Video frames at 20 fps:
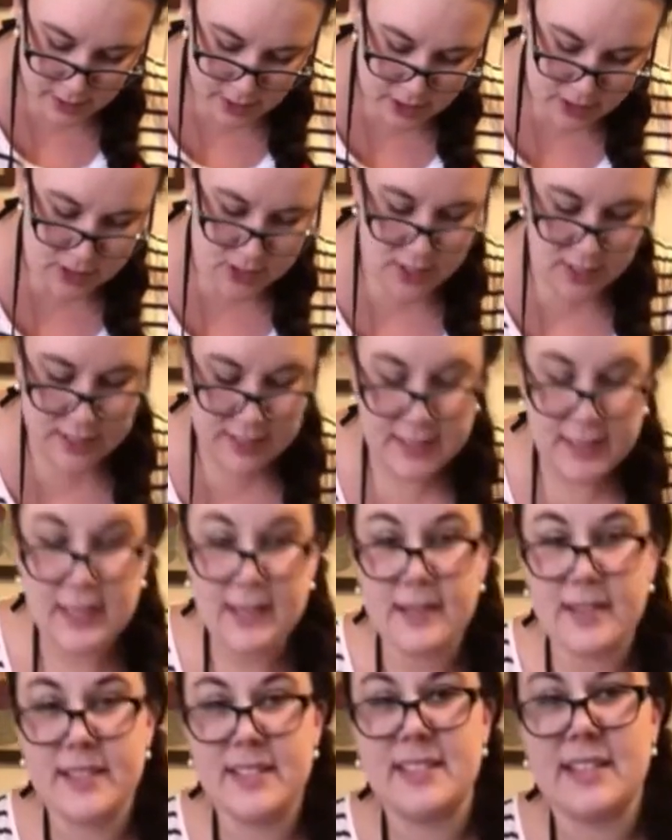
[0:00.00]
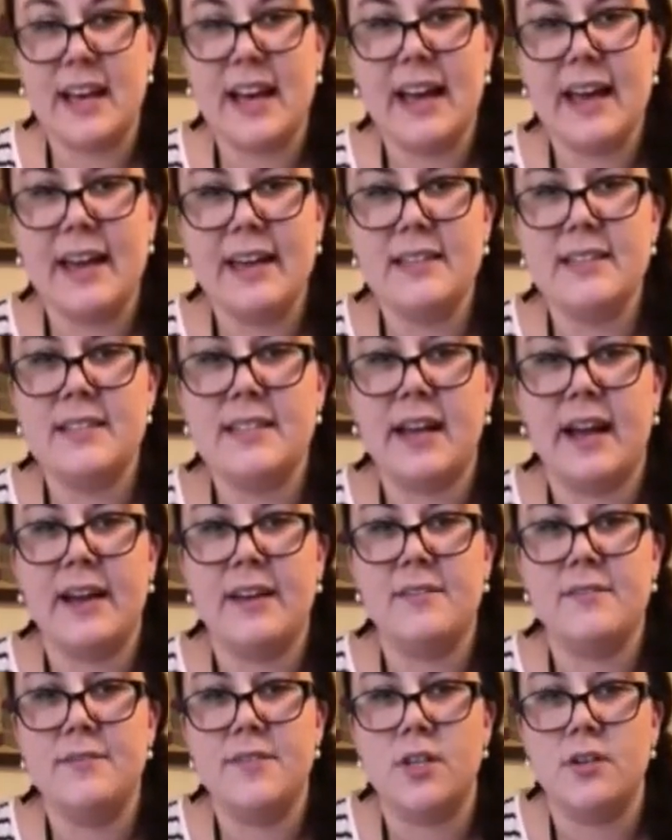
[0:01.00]
So you can see the sides kind
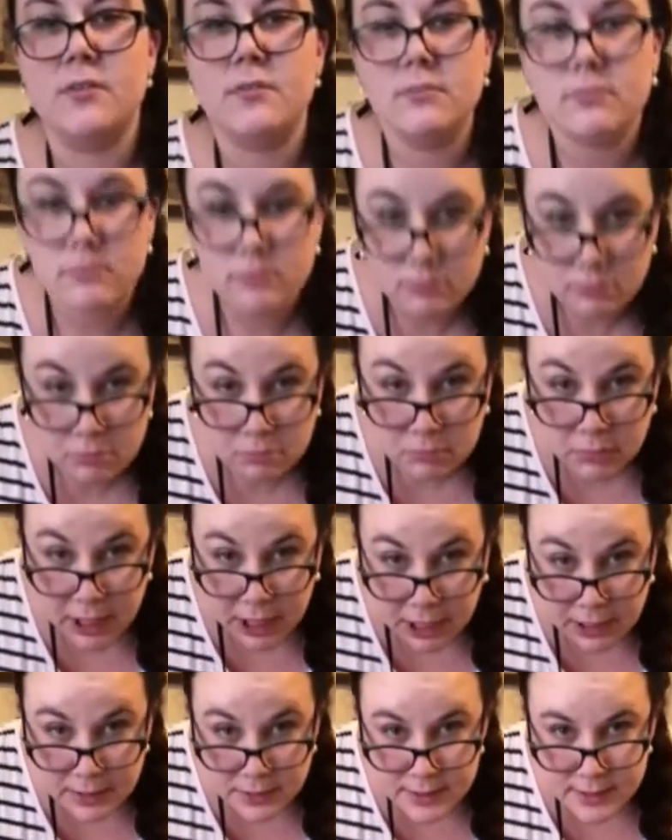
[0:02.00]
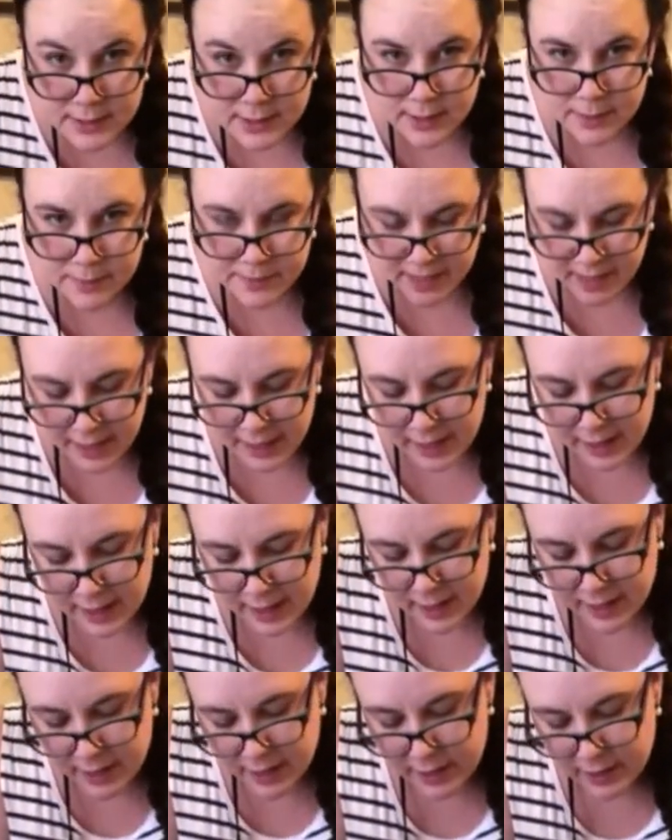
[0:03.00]
of don't, can you see?
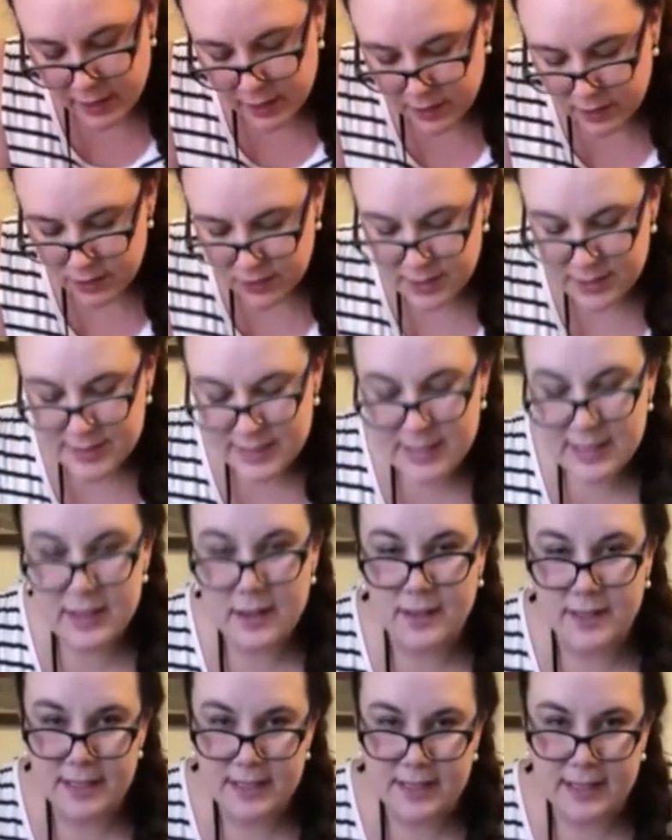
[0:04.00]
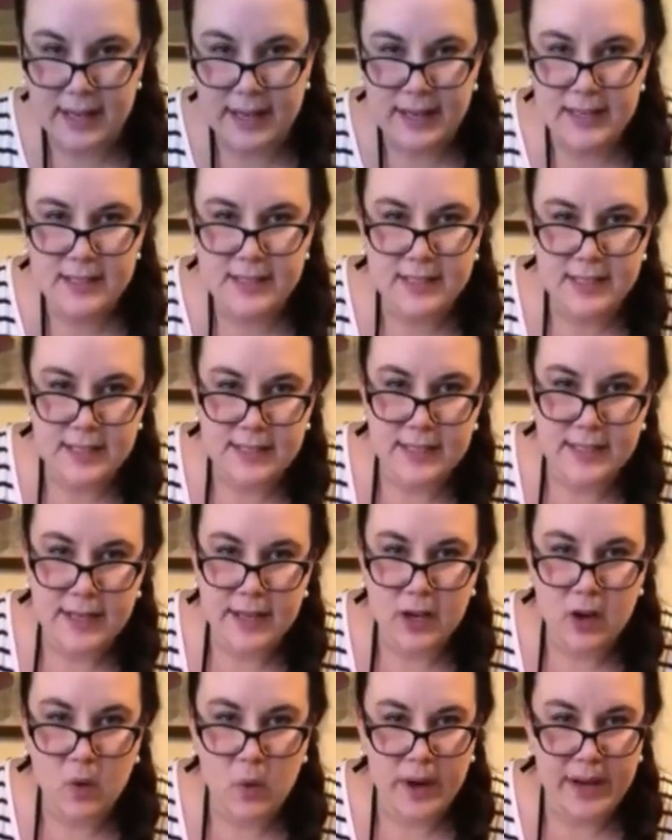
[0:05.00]
You can see on the sides it doesn't
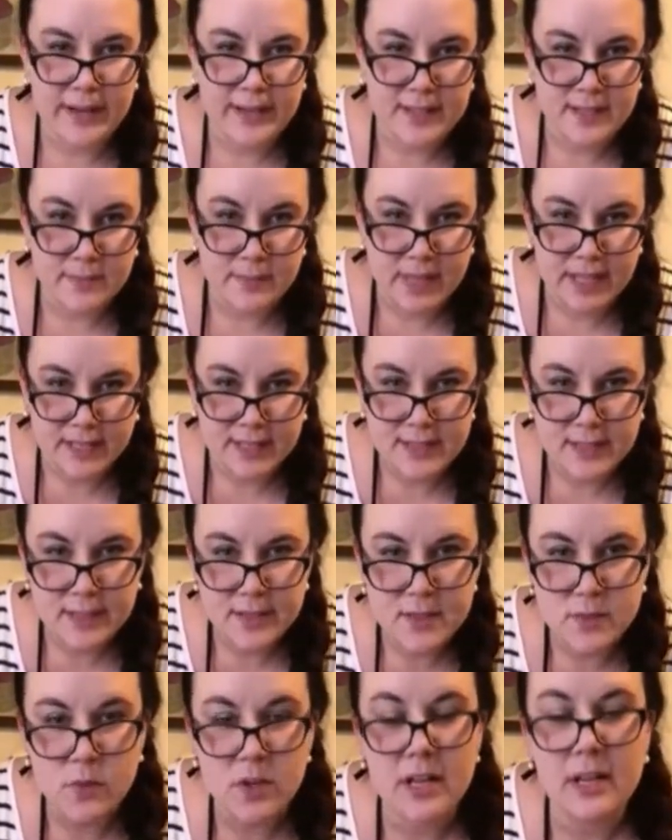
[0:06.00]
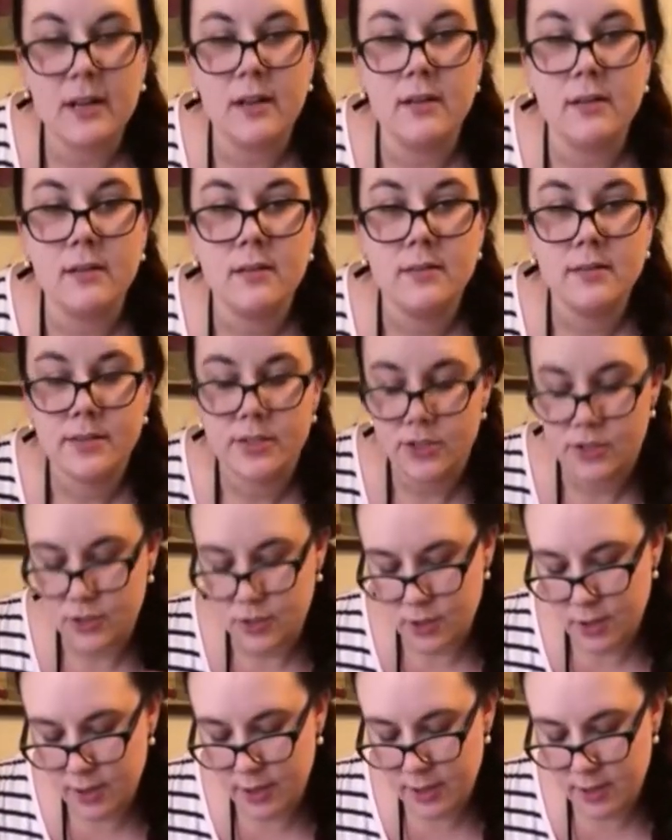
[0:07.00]
get quite as mixed as well. So
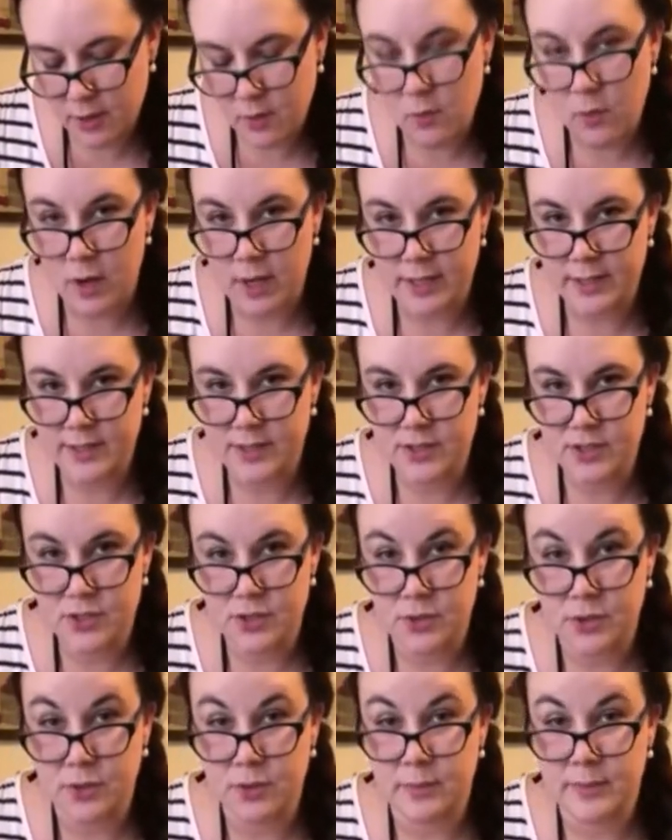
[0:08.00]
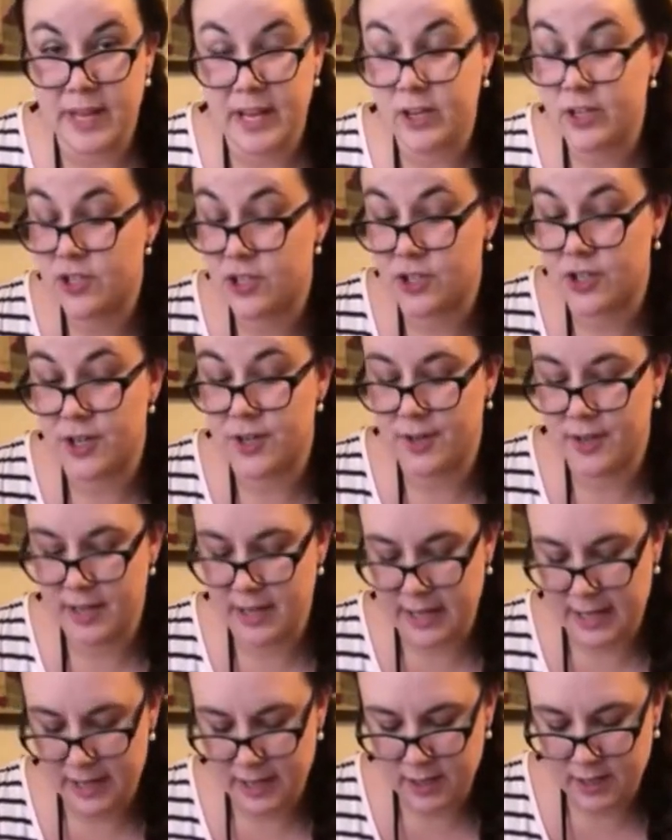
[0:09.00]
you're gonna want to make sure
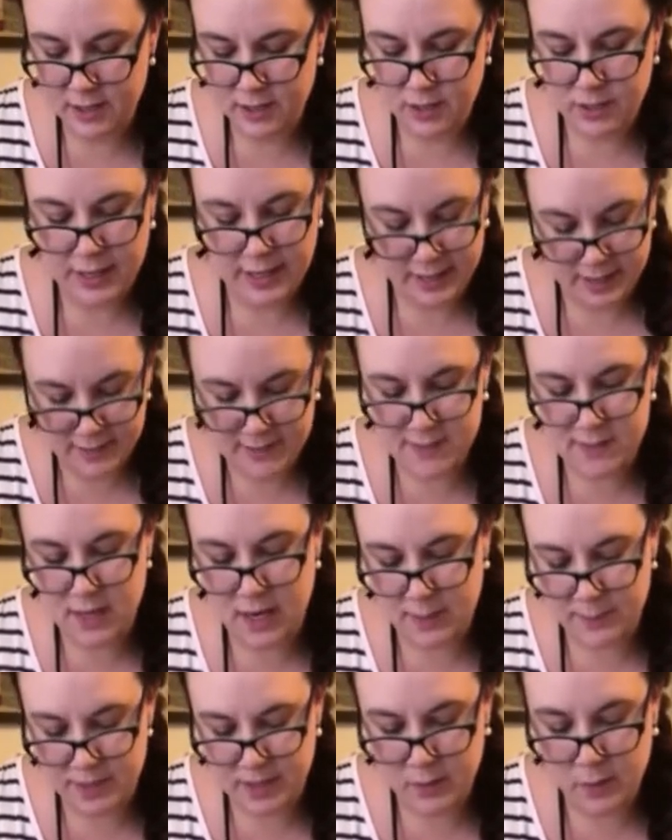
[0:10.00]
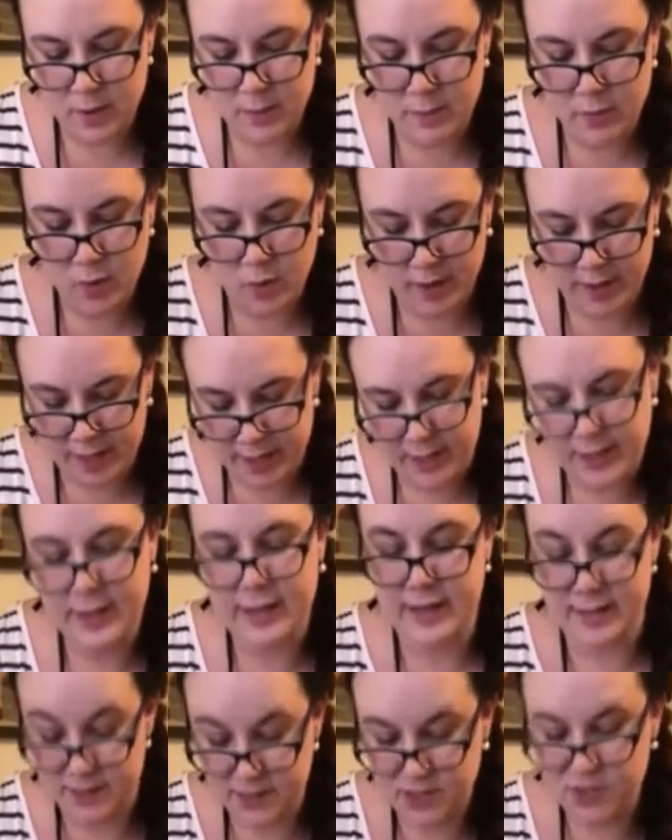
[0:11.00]
that you kind of stop it at one point
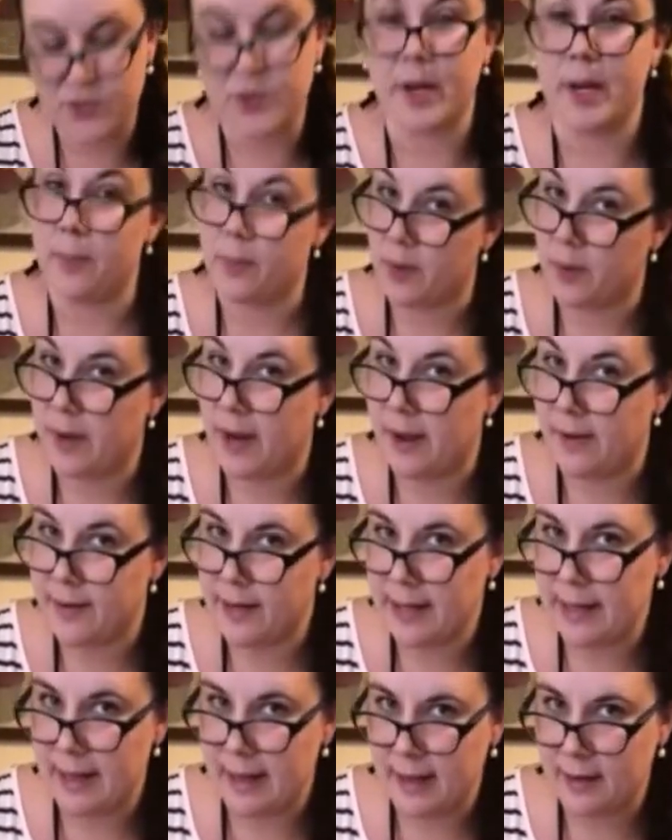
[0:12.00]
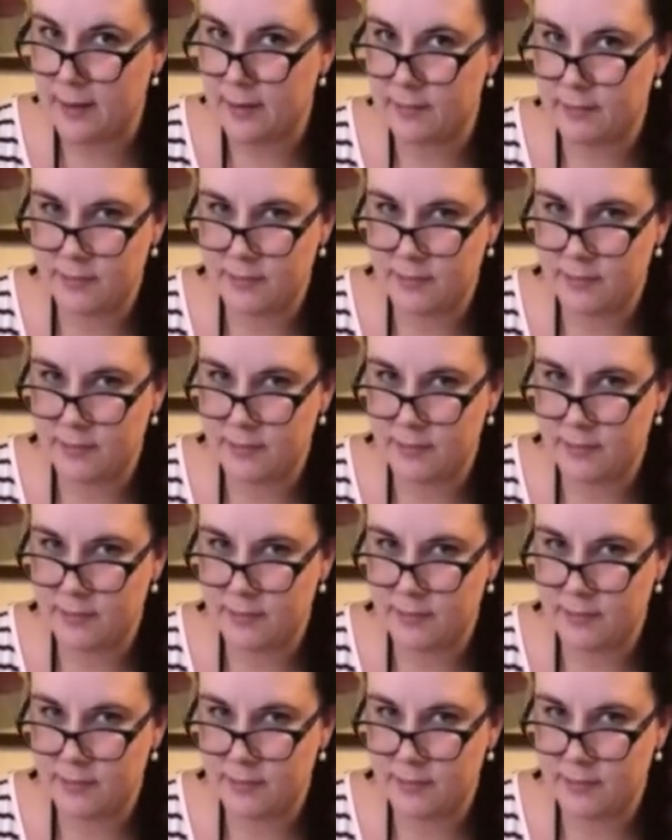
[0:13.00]
and scrape around again,